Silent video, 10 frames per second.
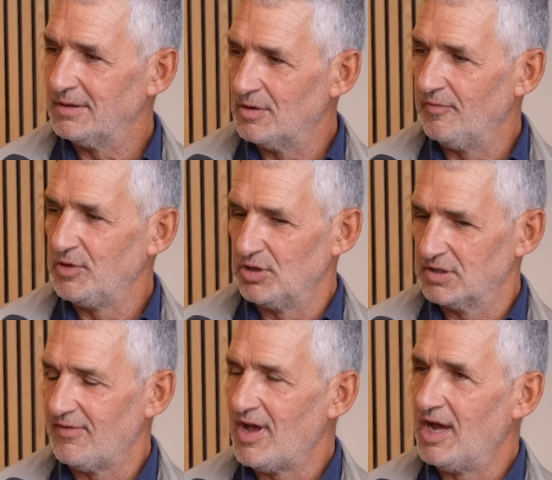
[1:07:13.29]
coffee
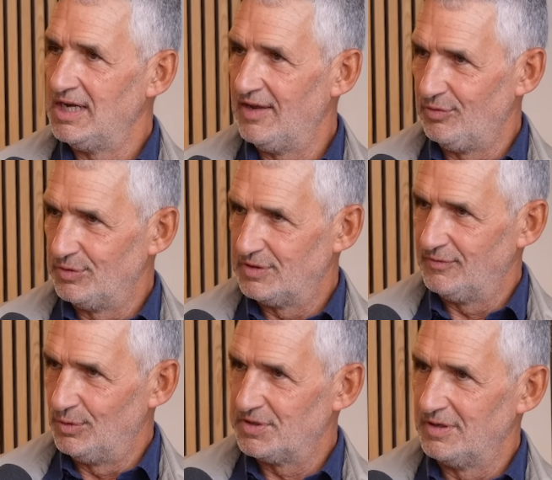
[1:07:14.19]
drinkers have high levels
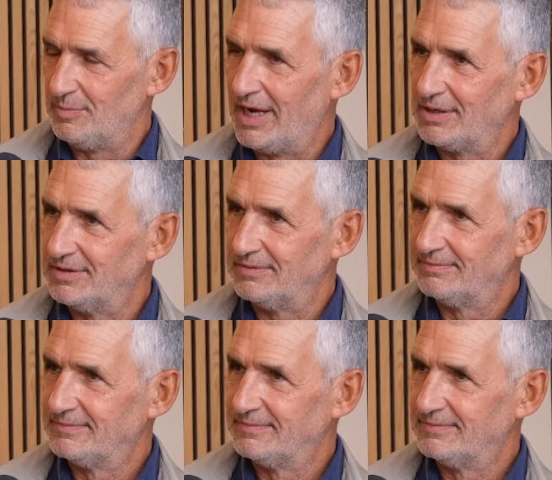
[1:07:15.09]
of Lawsonibacter.